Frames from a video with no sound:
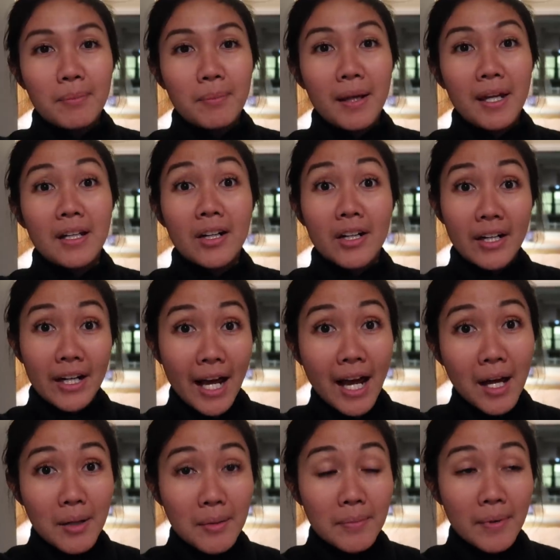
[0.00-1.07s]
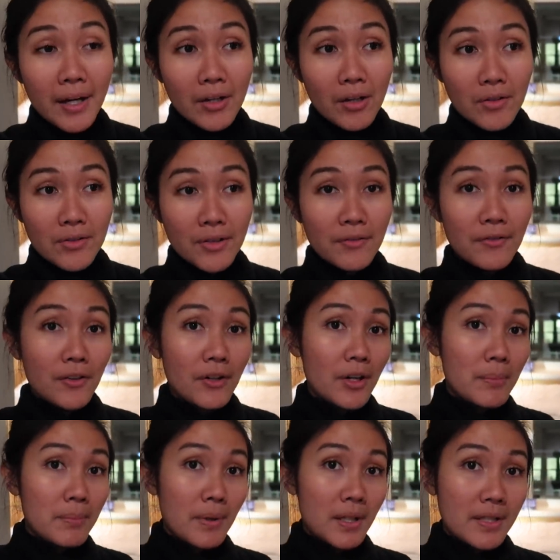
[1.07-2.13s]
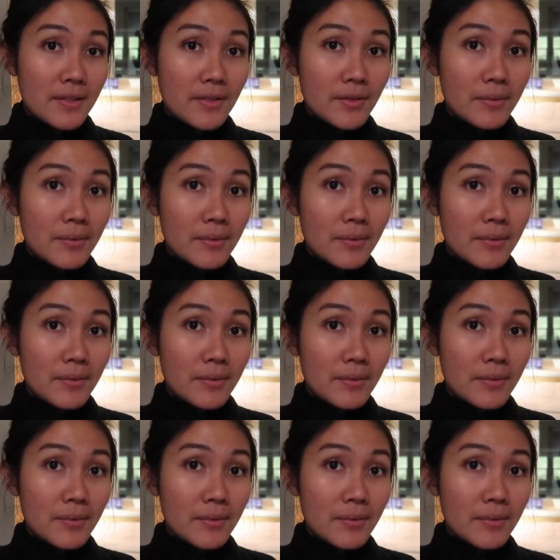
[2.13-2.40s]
they paid our cab and also for our bus